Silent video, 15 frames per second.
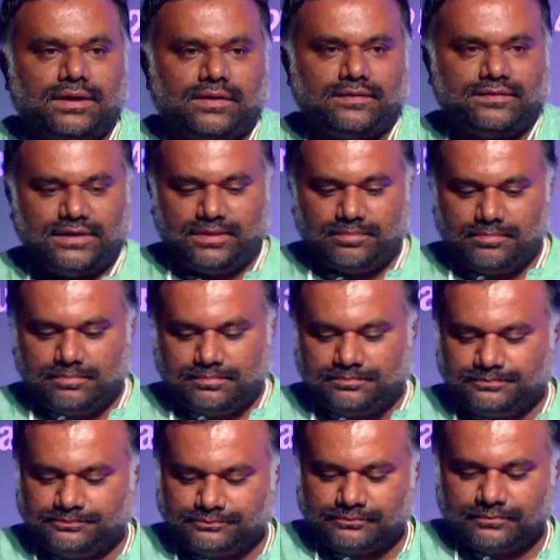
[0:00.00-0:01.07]
See,
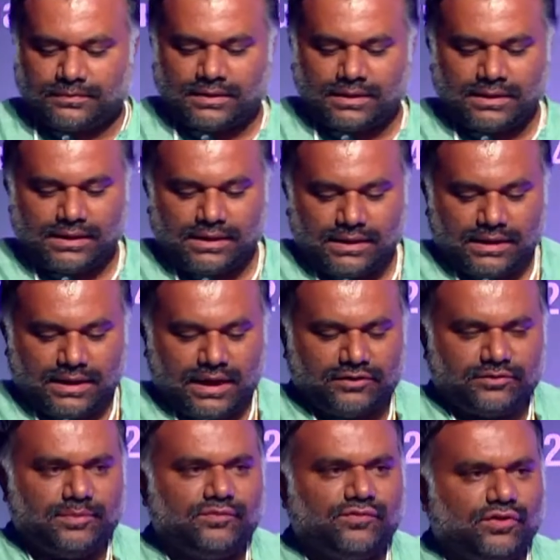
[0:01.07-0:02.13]
I
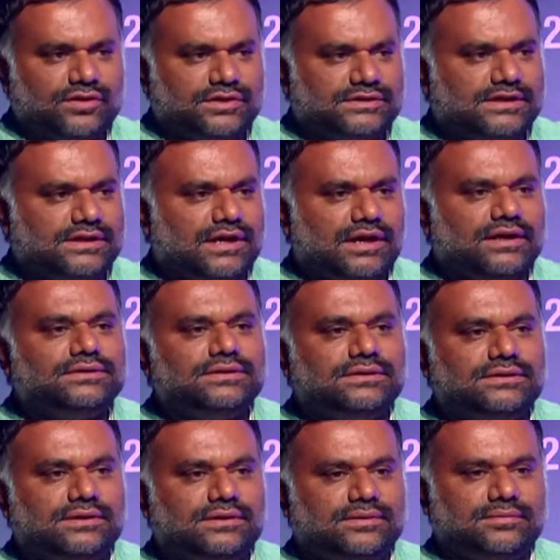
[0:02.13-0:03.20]
would be focusing on